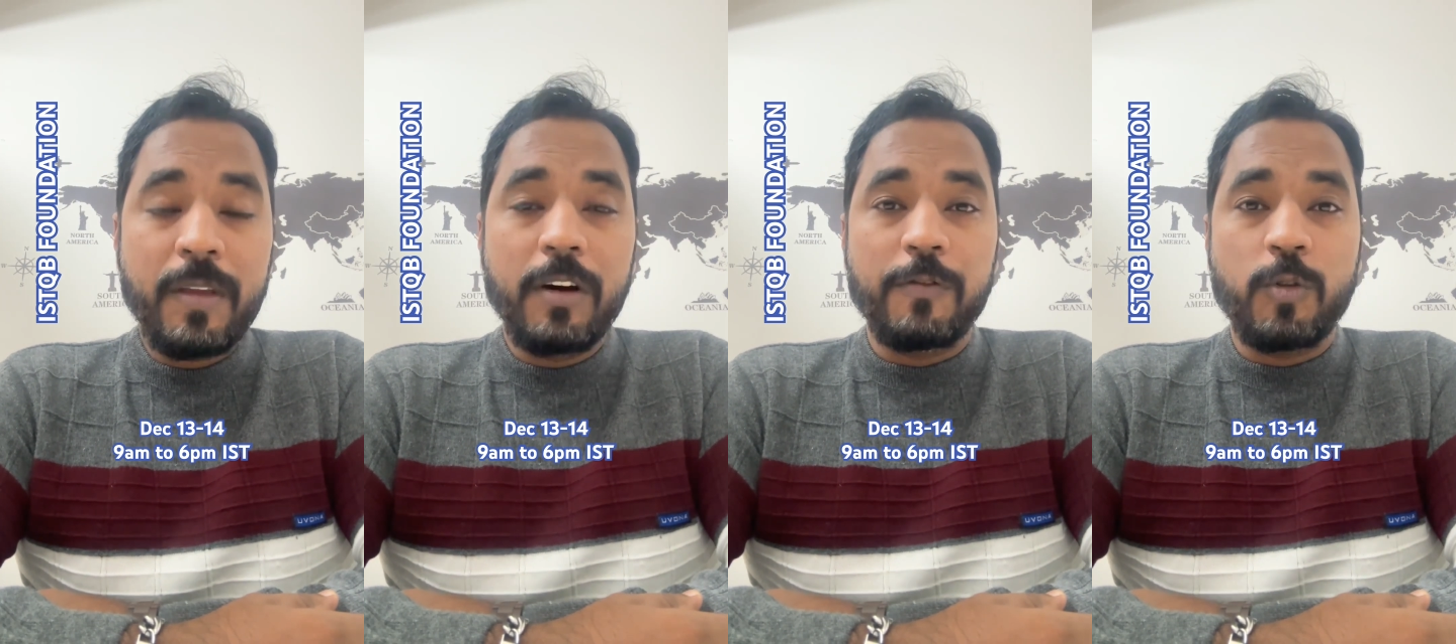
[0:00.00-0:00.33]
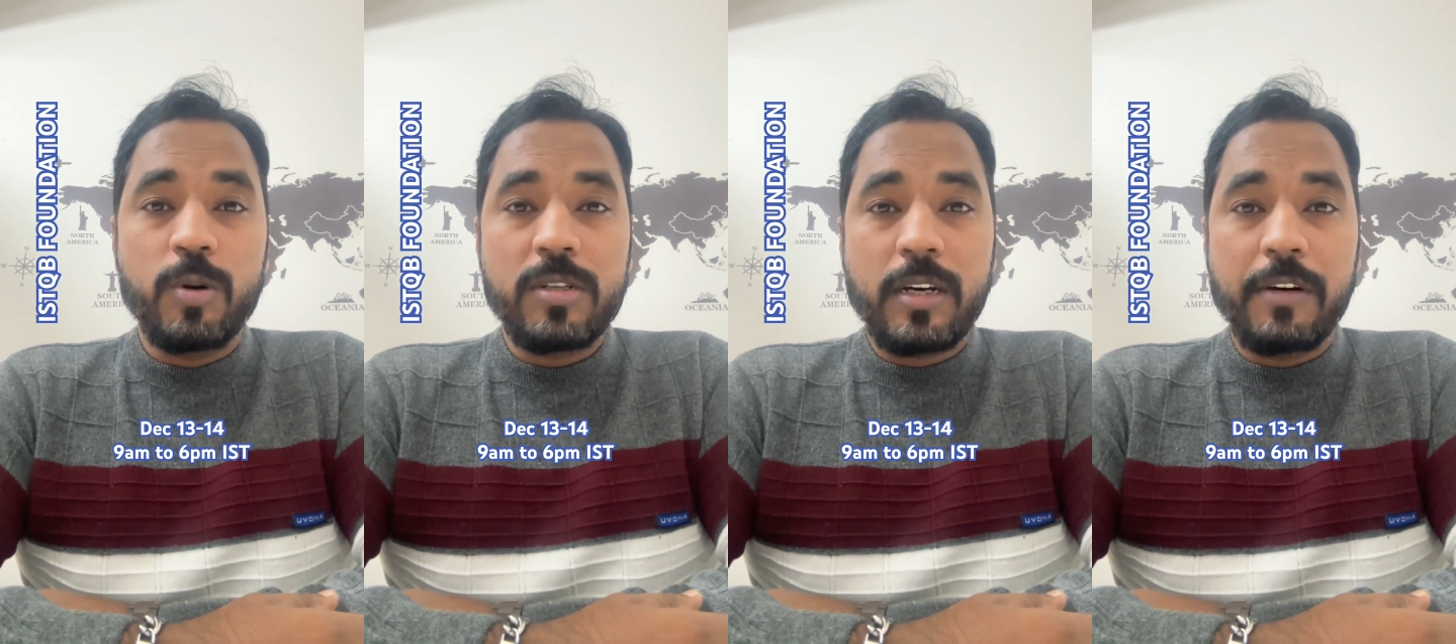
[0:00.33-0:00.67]
of
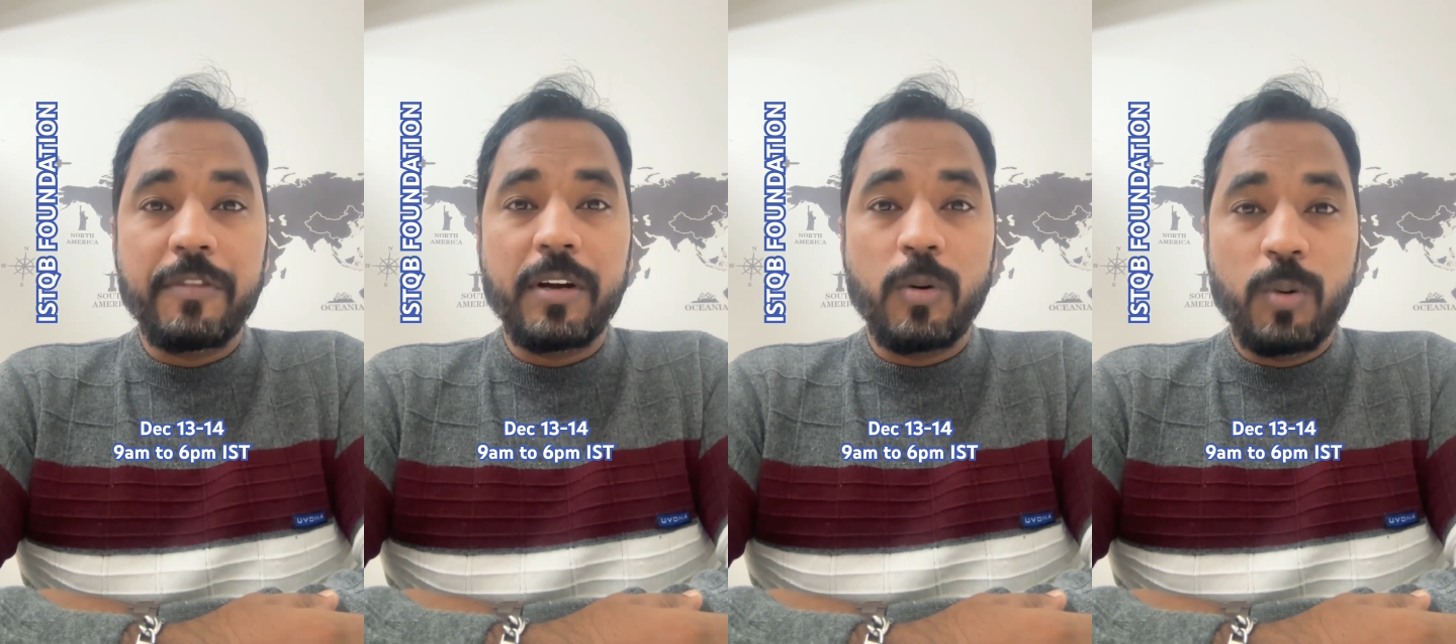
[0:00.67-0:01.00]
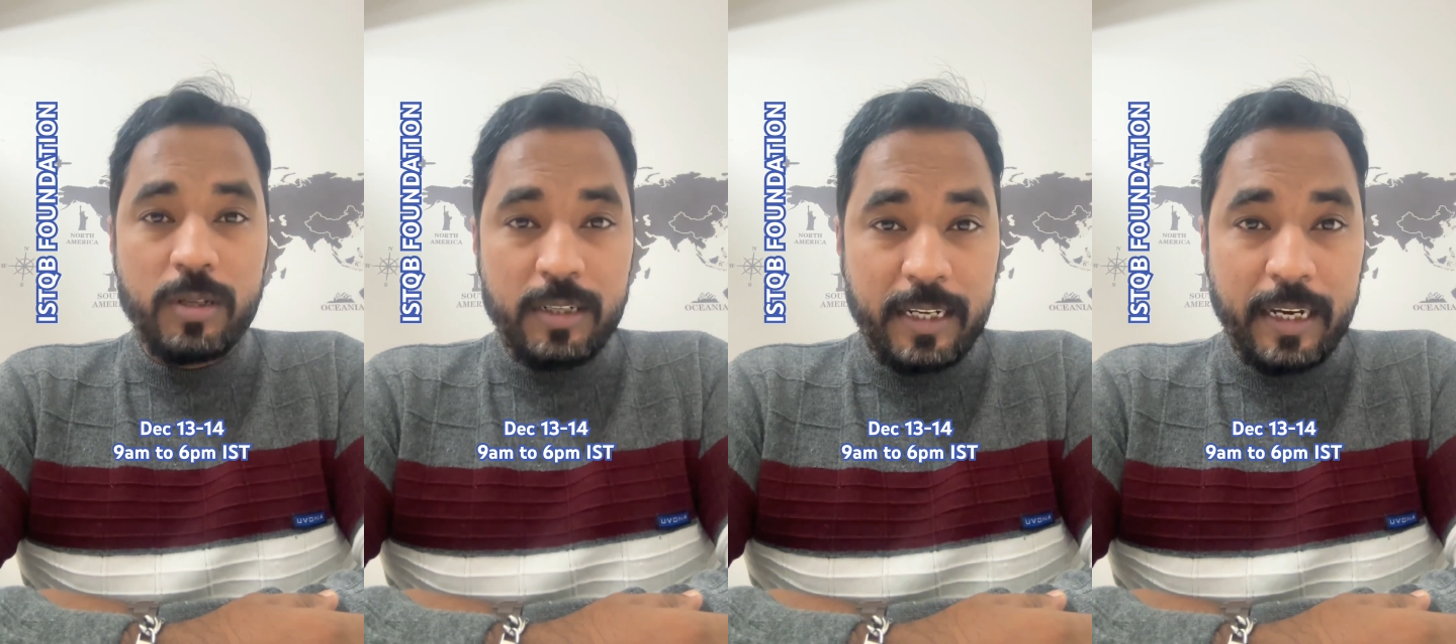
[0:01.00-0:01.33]
course, covering all
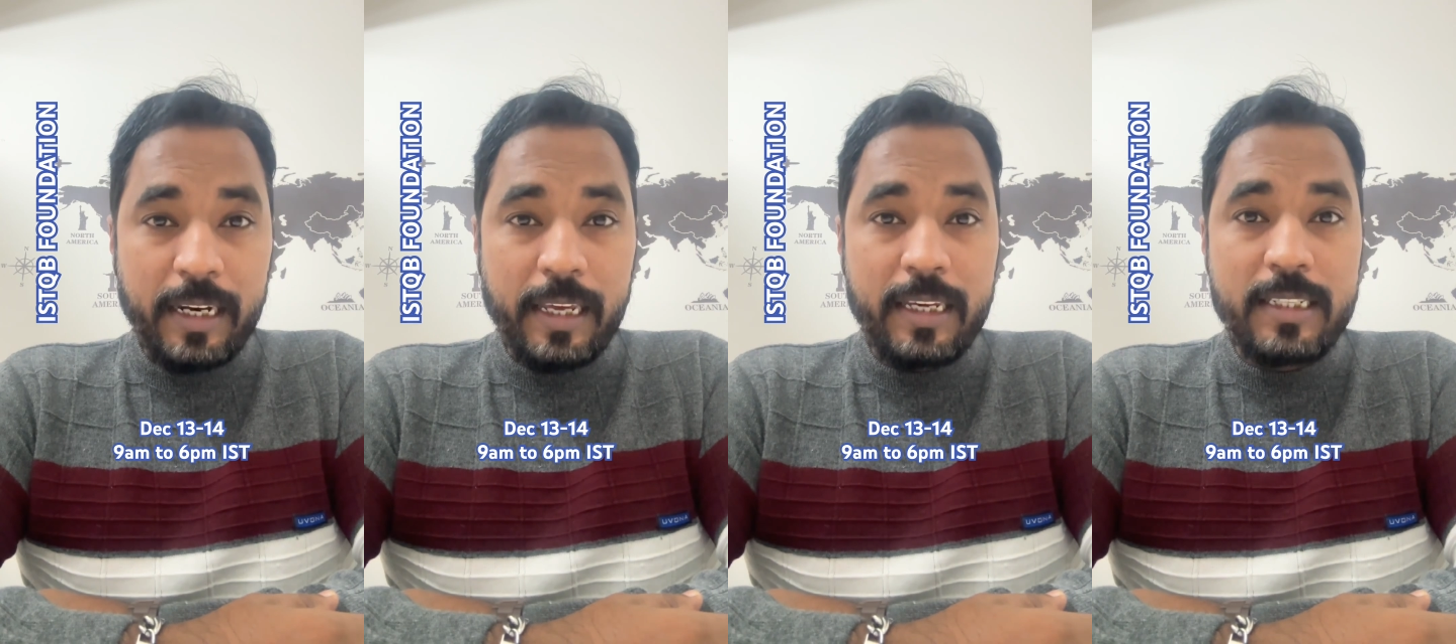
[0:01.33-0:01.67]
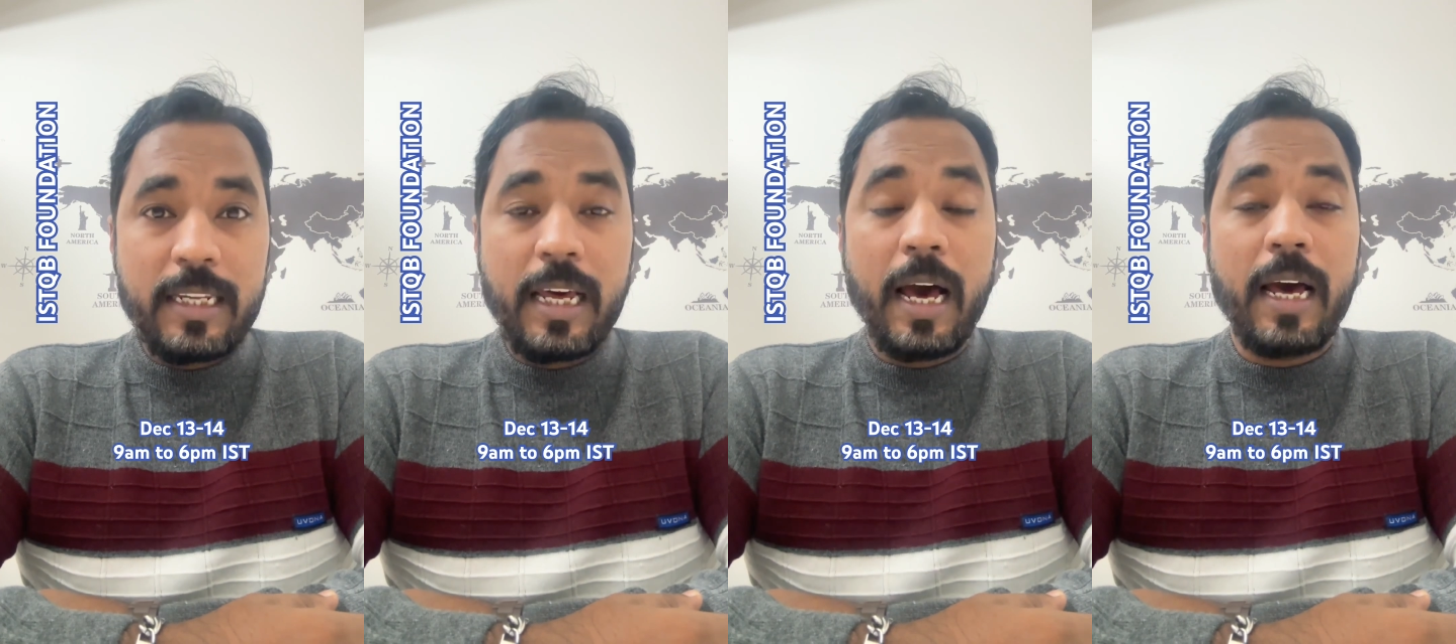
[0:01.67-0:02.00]
the
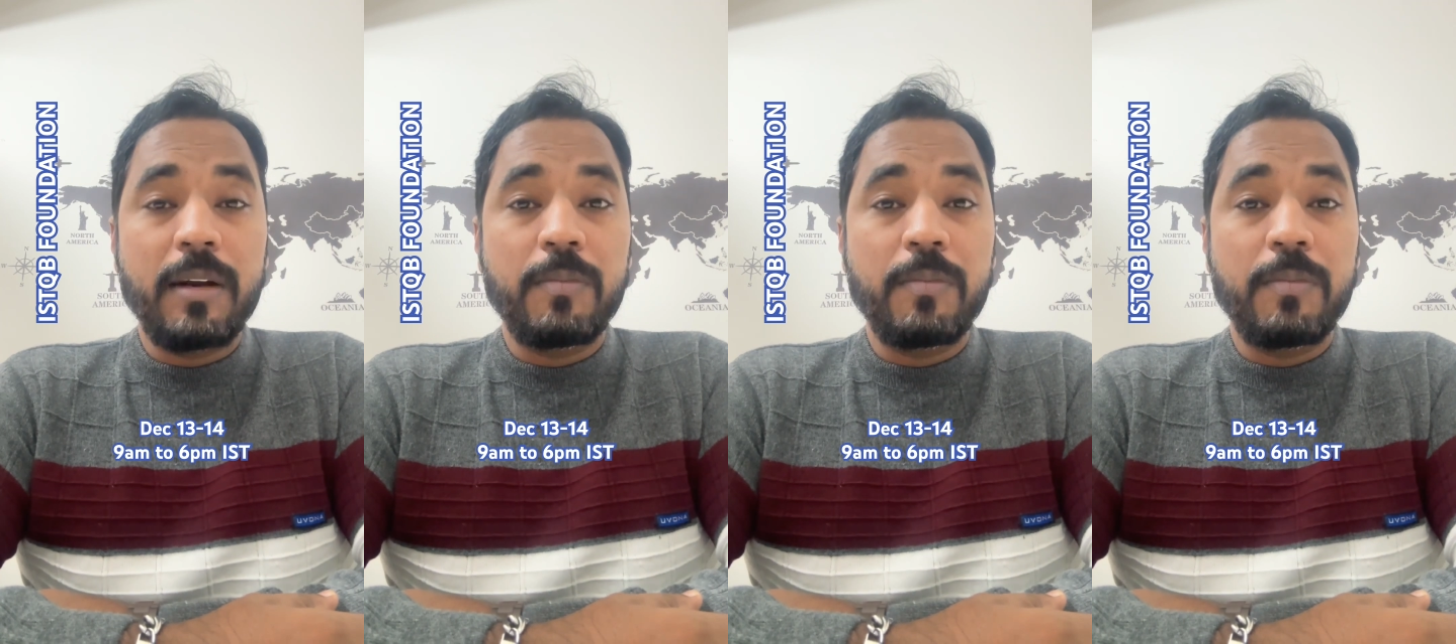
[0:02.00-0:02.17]
techniques and